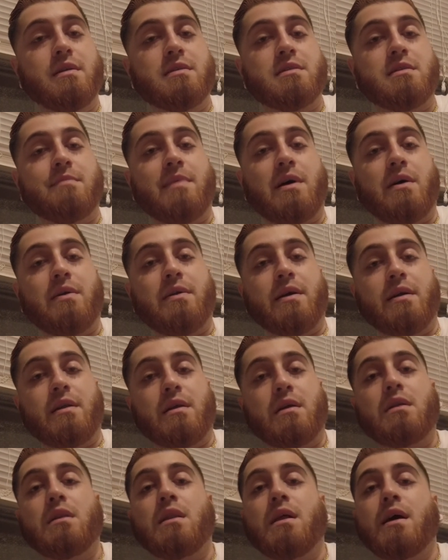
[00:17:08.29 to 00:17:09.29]
It's about
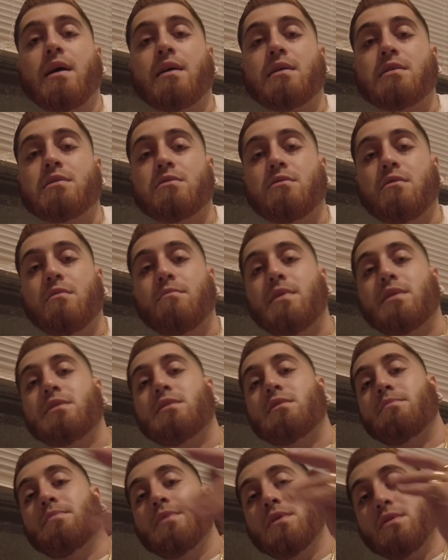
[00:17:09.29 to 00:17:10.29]
9 o'clock, so I'm
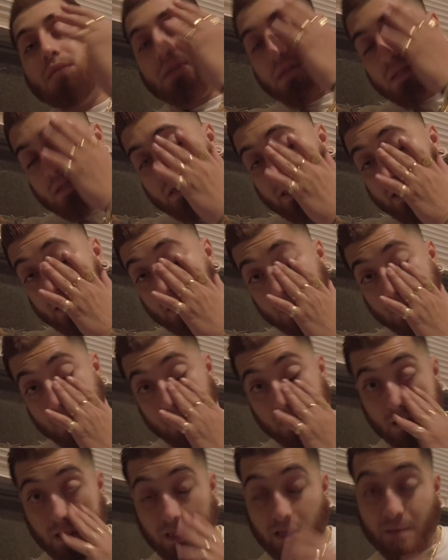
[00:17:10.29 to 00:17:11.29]
about to put these kids
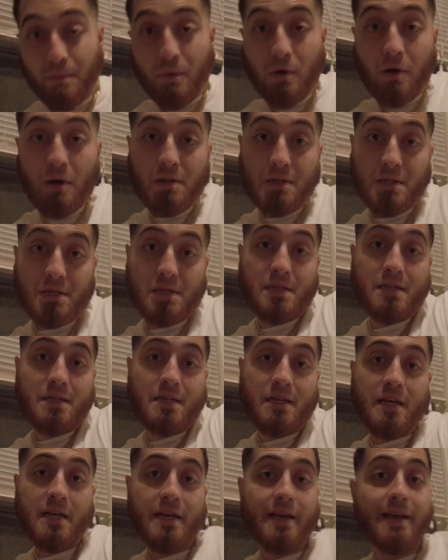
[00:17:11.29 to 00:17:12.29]
to sleep, call it a
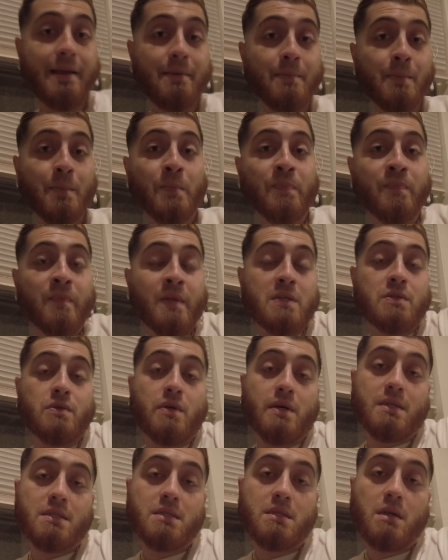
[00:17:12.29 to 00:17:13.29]
day,
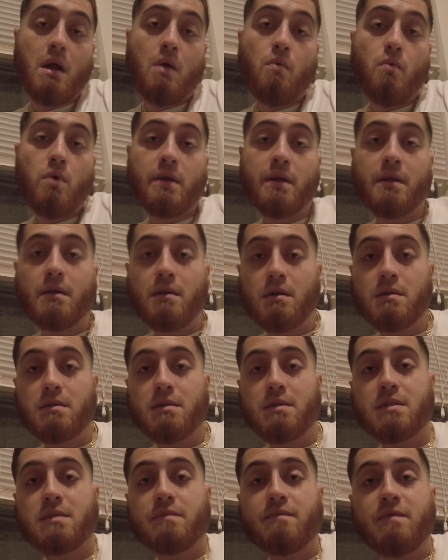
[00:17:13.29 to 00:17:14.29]
so I can start working
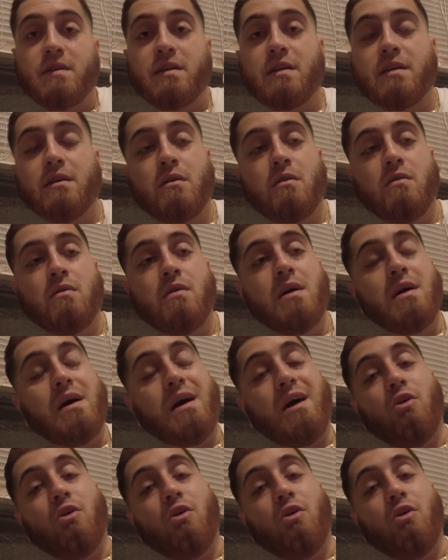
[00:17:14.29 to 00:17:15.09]
on this video.